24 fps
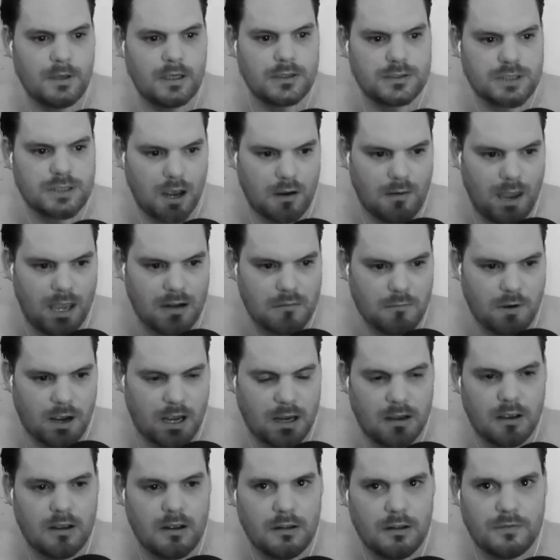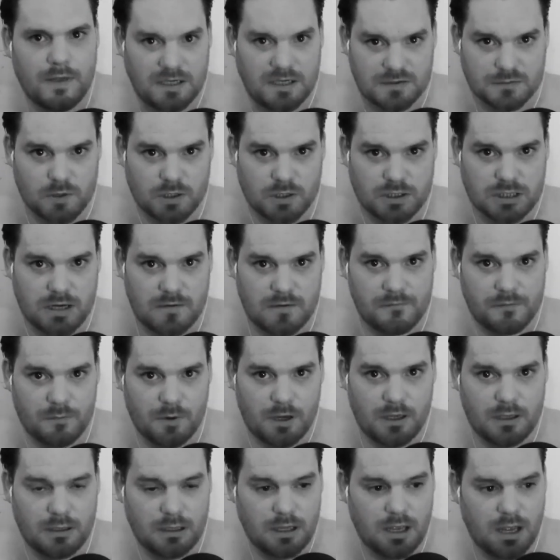So anyway, thanks for watching,
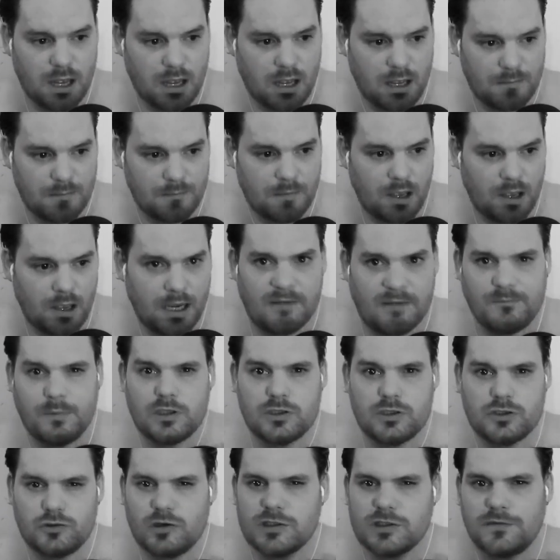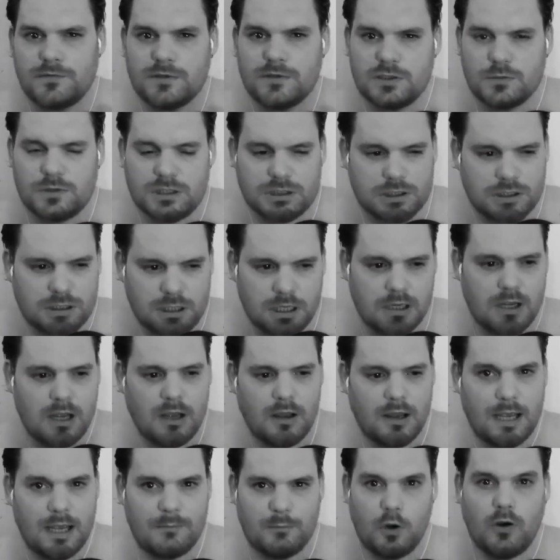everyone. Um, I have been Destructive Intuition.
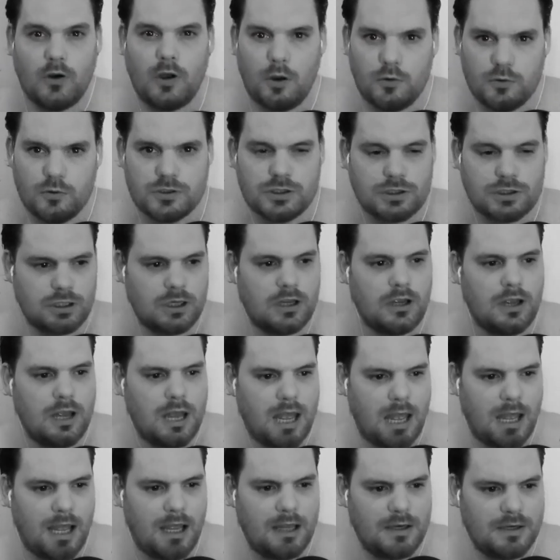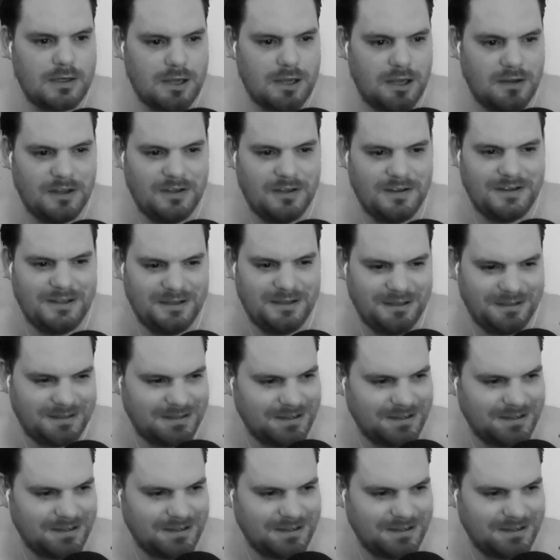I am your host, and.